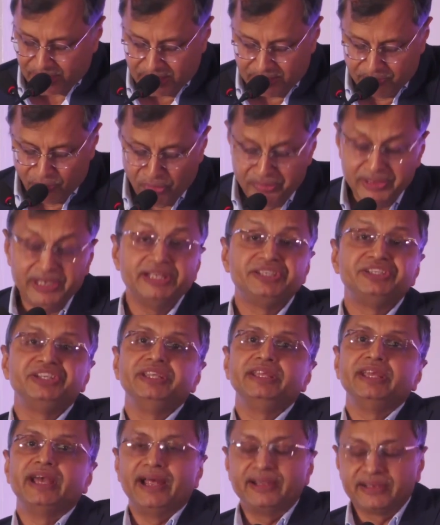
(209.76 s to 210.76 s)

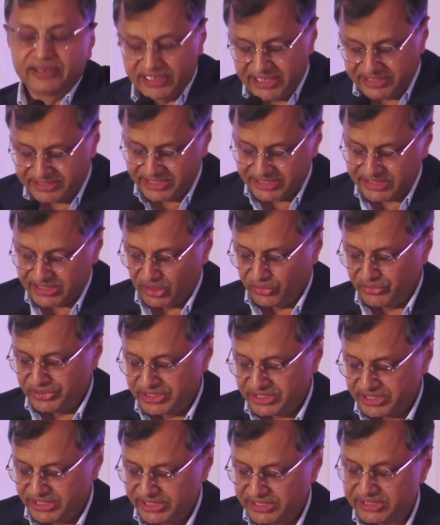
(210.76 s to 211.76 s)
mobility and connected
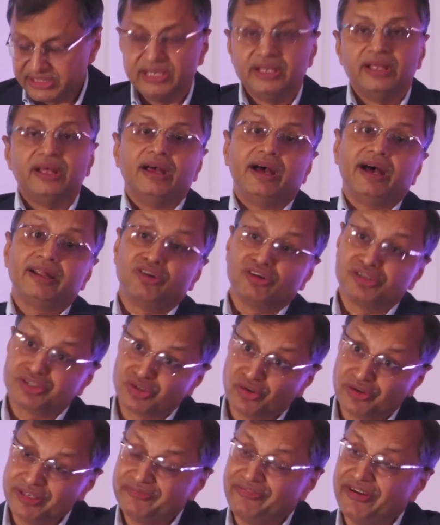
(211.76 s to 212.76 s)
services, and
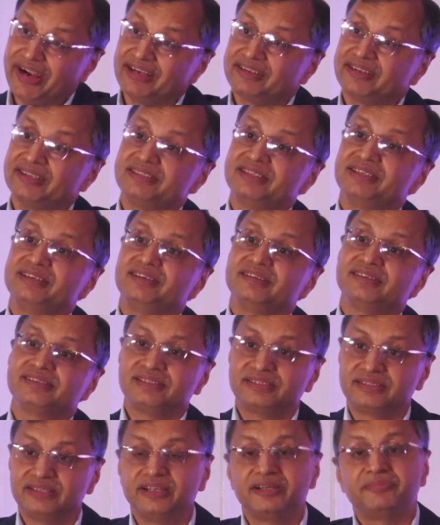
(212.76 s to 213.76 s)
also, in fact,
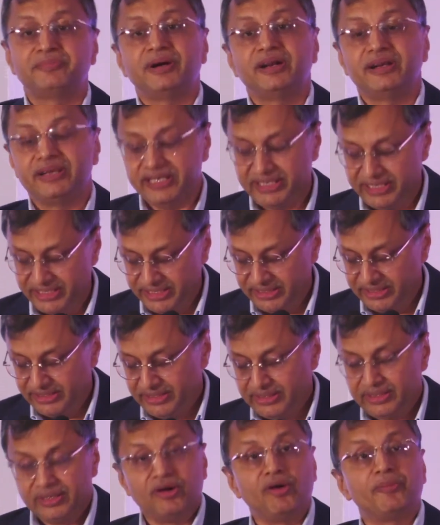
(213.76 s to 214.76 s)
considers third-party
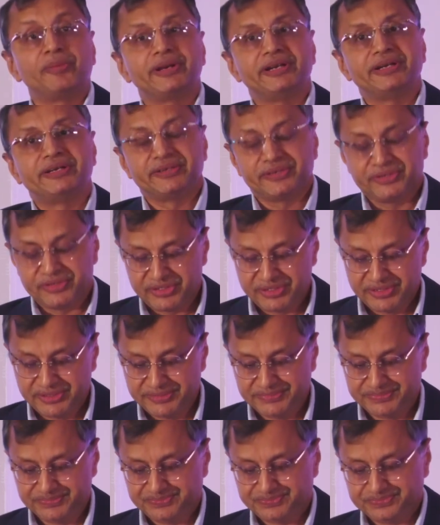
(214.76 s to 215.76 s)
operators.
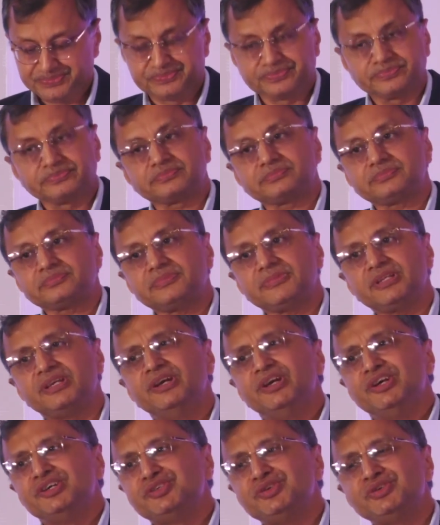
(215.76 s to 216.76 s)

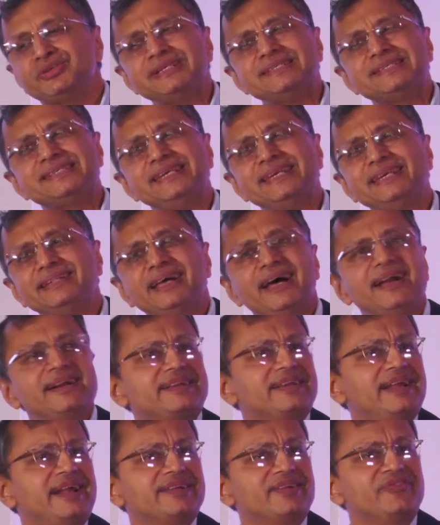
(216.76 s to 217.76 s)
So you can see
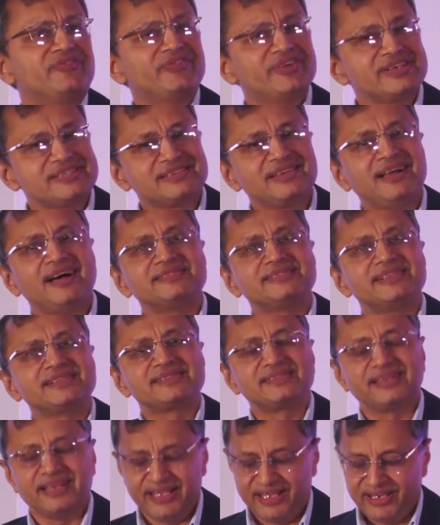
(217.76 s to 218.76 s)
that at a first glance
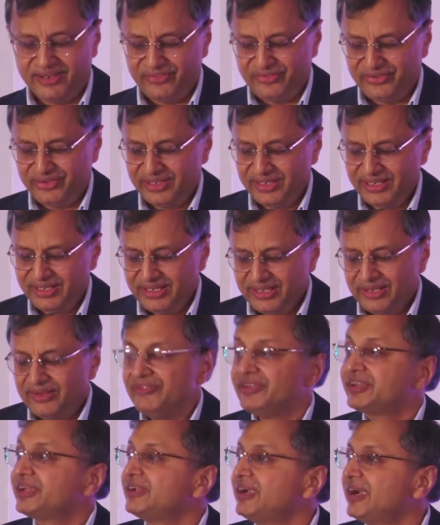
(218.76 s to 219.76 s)
itself,
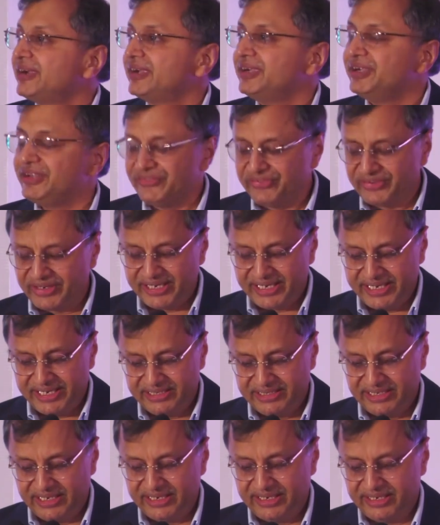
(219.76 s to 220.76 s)
we can identify
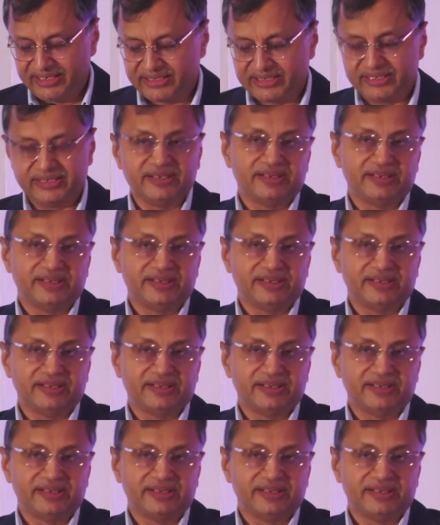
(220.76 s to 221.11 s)
that